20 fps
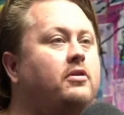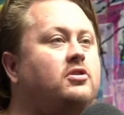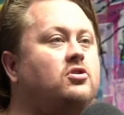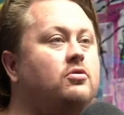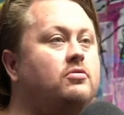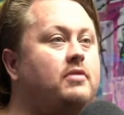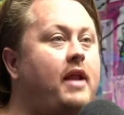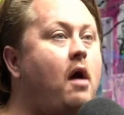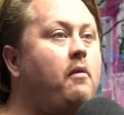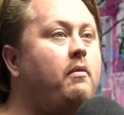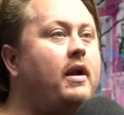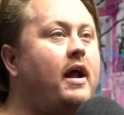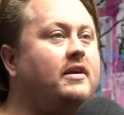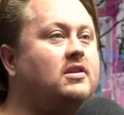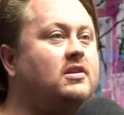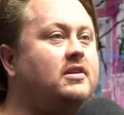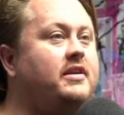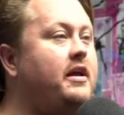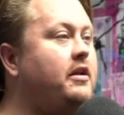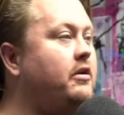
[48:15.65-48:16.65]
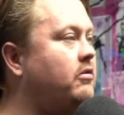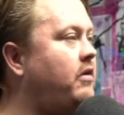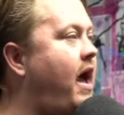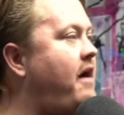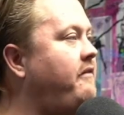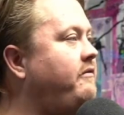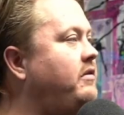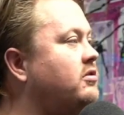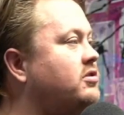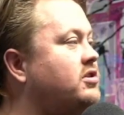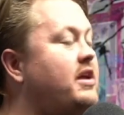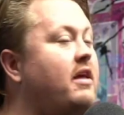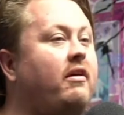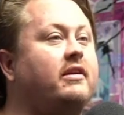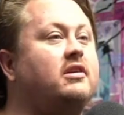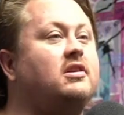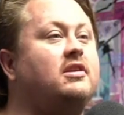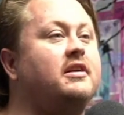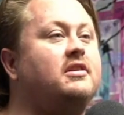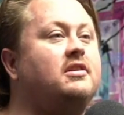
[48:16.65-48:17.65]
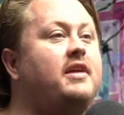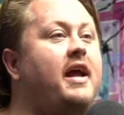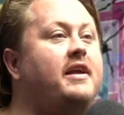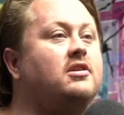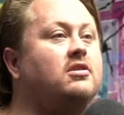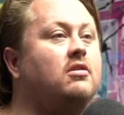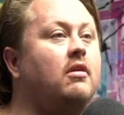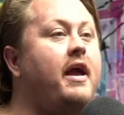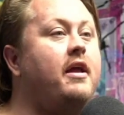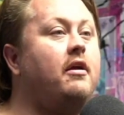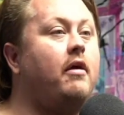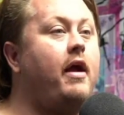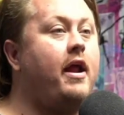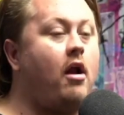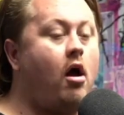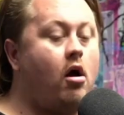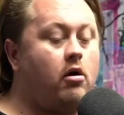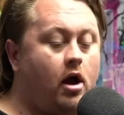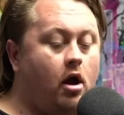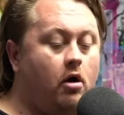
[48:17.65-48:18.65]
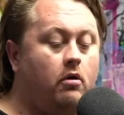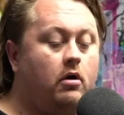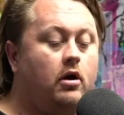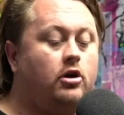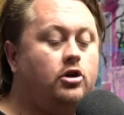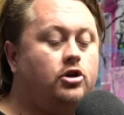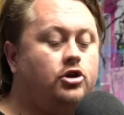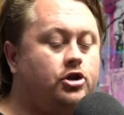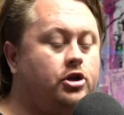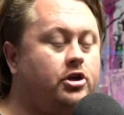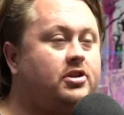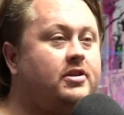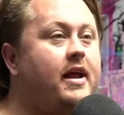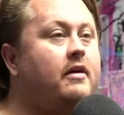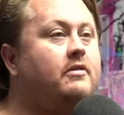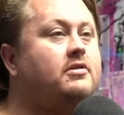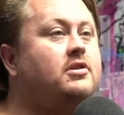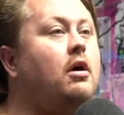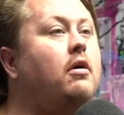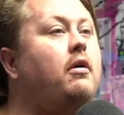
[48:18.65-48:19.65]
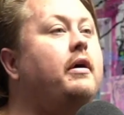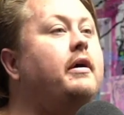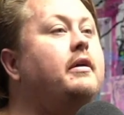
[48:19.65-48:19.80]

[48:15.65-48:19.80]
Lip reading: So now when I see it, it'll say like 6 days later, and I'll go, just now saw it.